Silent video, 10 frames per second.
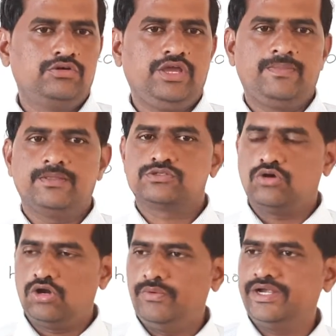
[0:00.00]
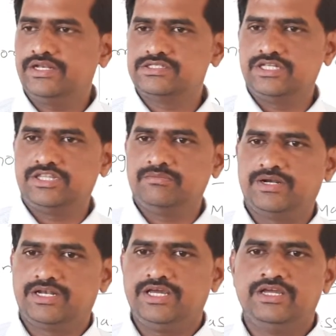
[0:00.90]
Okay, solvent is nothing
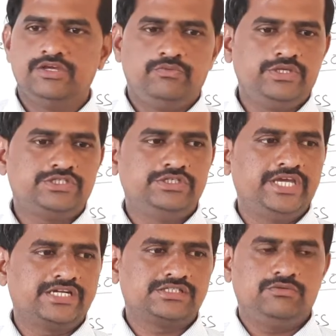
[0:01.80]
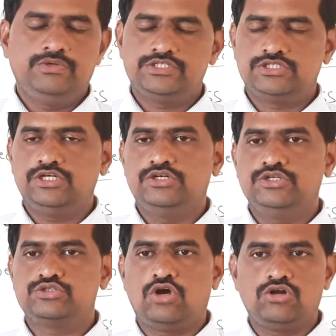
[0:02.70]
but which
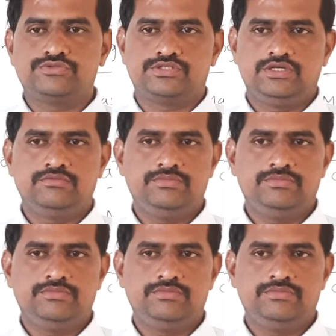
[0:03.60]
dissolves,